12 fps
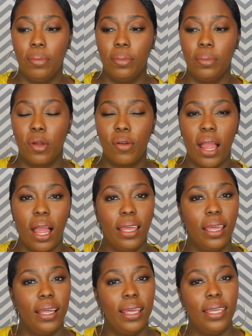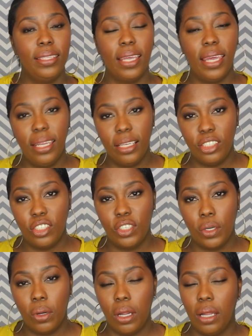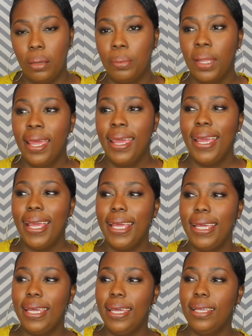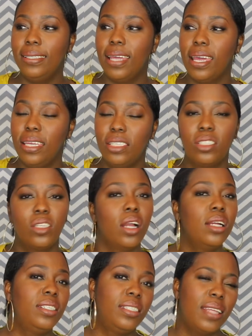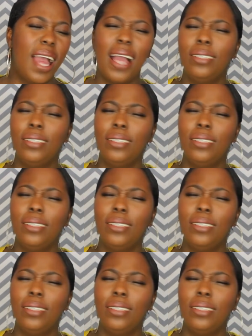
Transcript: Mariah and Aiden show up, and he starts...